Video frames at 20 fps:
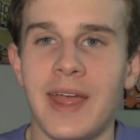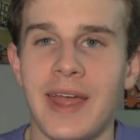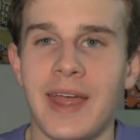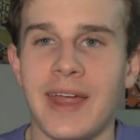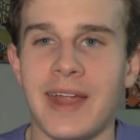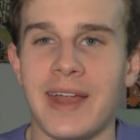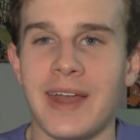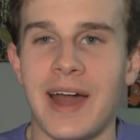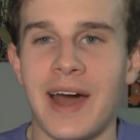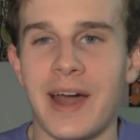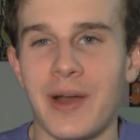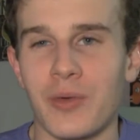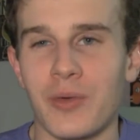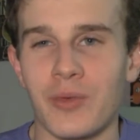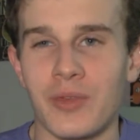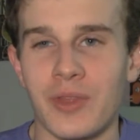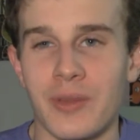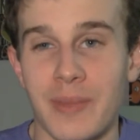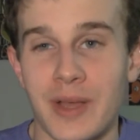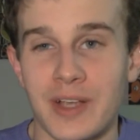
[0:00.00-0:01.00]
and I don't
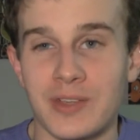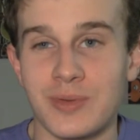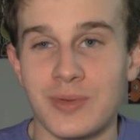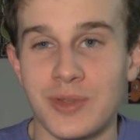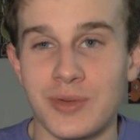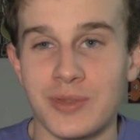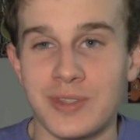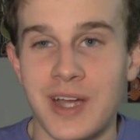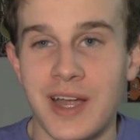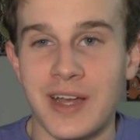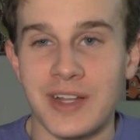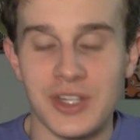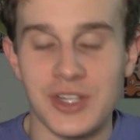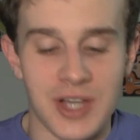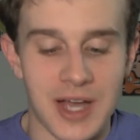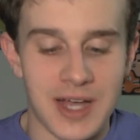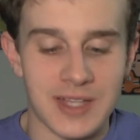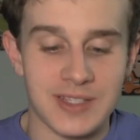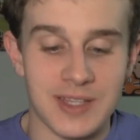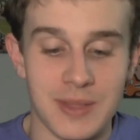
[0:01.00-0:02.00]
really mess with those kind of
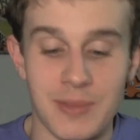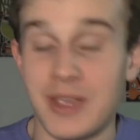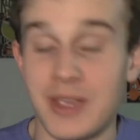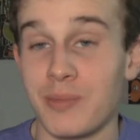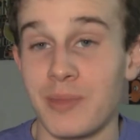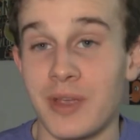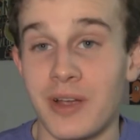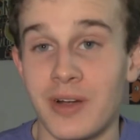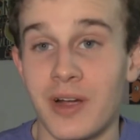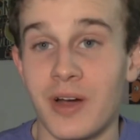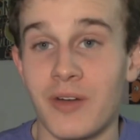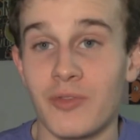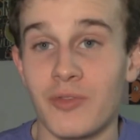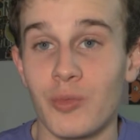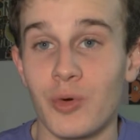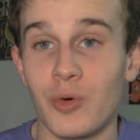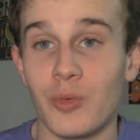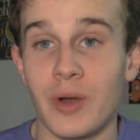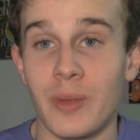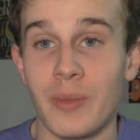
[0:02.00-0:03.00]
shots. They make me
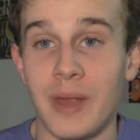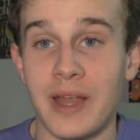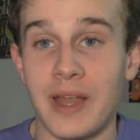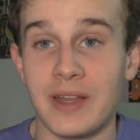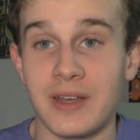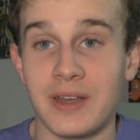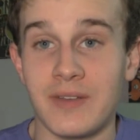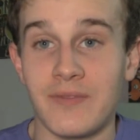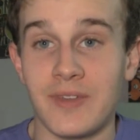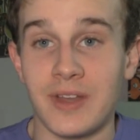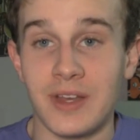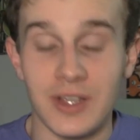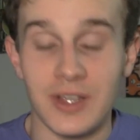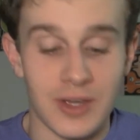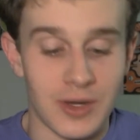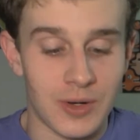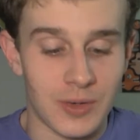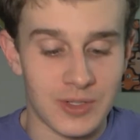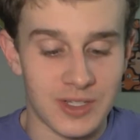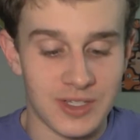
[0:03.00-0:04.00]
uncomfortable when I'm editing
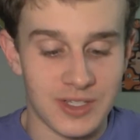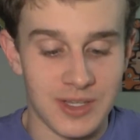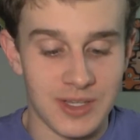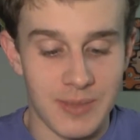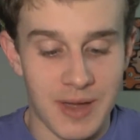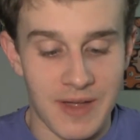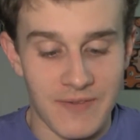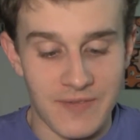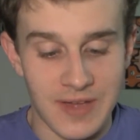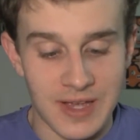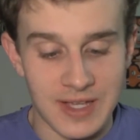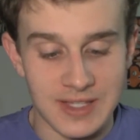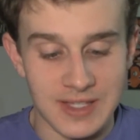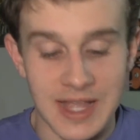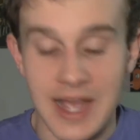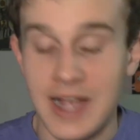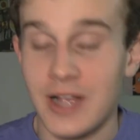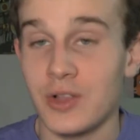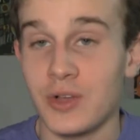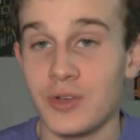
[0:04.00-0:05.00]
video to see my face
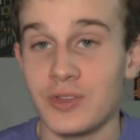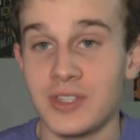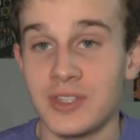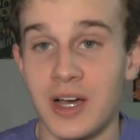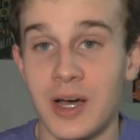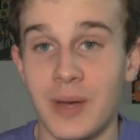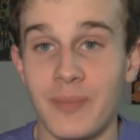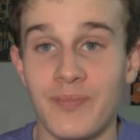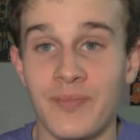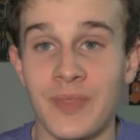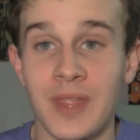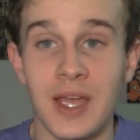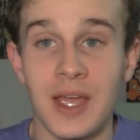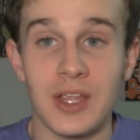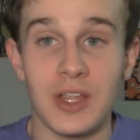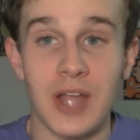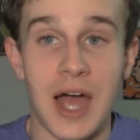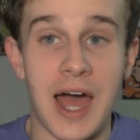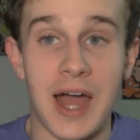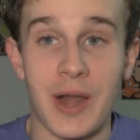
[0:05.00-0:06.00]
that close up.
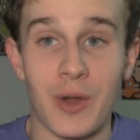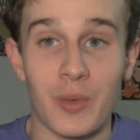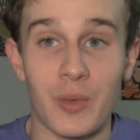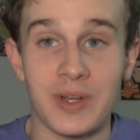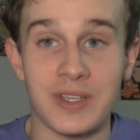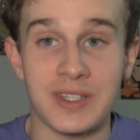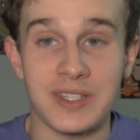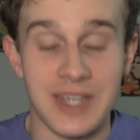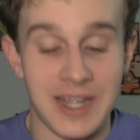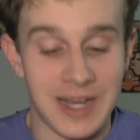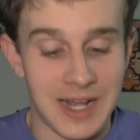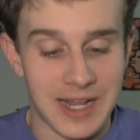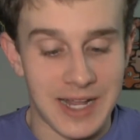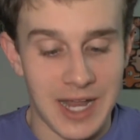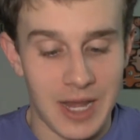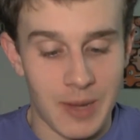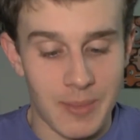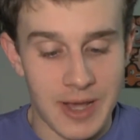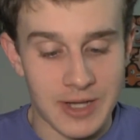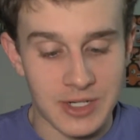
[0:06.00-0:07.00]
I don't want to see it. I
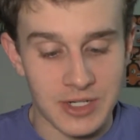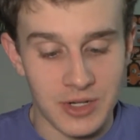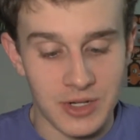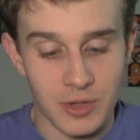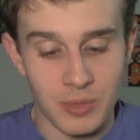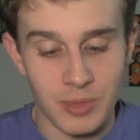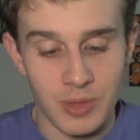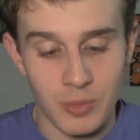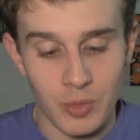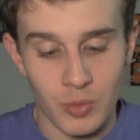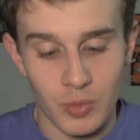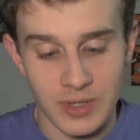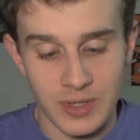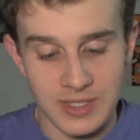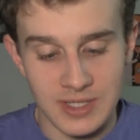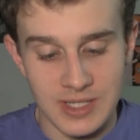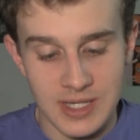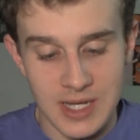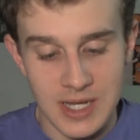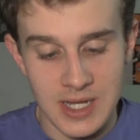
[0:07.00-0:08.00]
can't imagine other people want
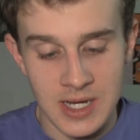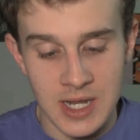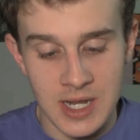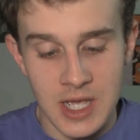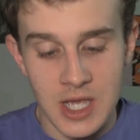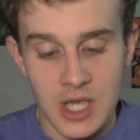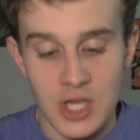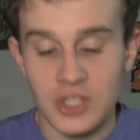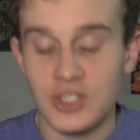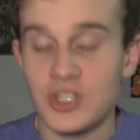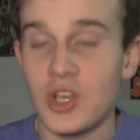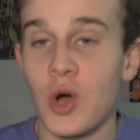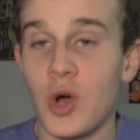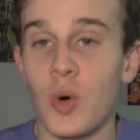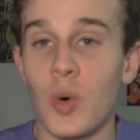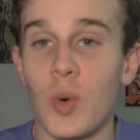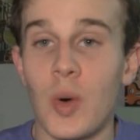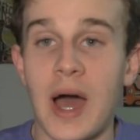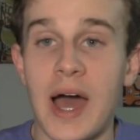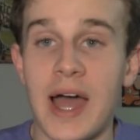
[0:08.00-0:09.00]
to see it.
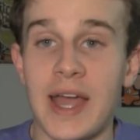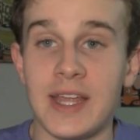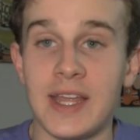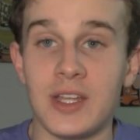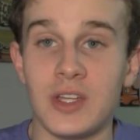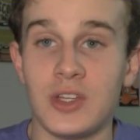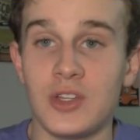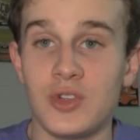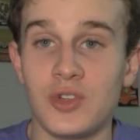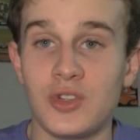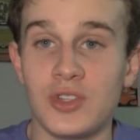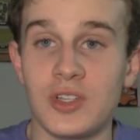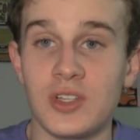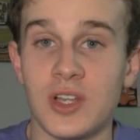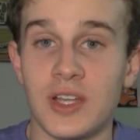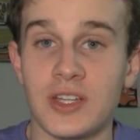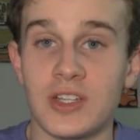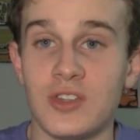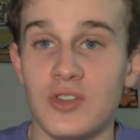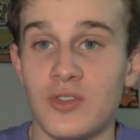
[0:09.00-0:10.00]
So I usually
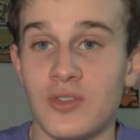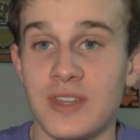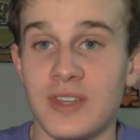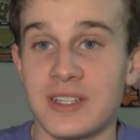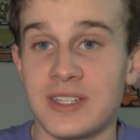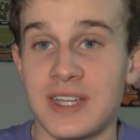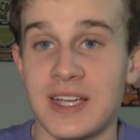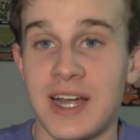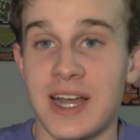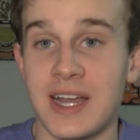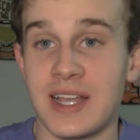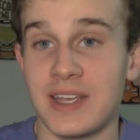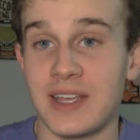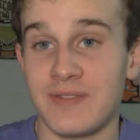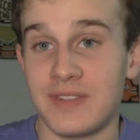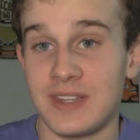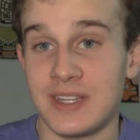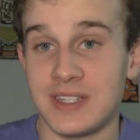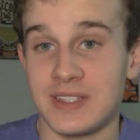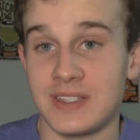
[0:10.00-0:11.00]
like to do things that kind of
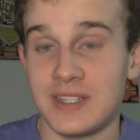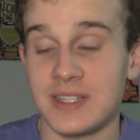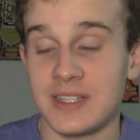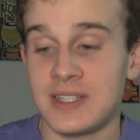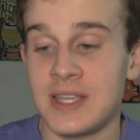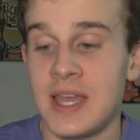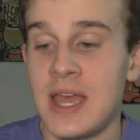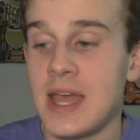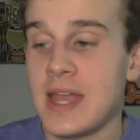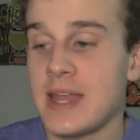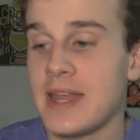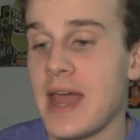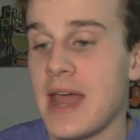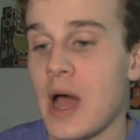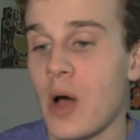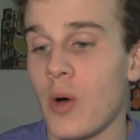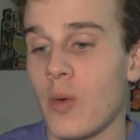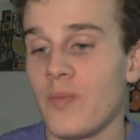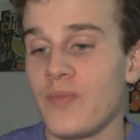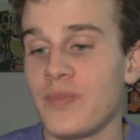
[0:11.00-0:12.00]
give distance.
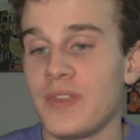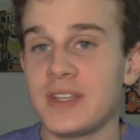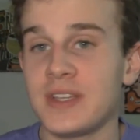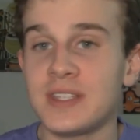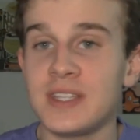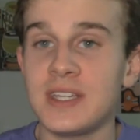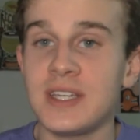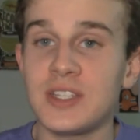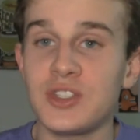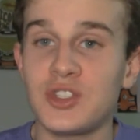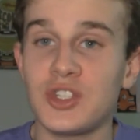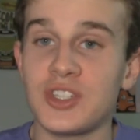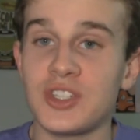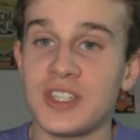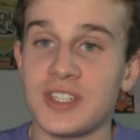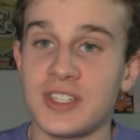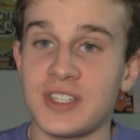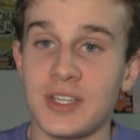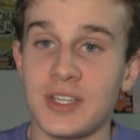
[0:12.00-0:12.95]
Now, this thing is just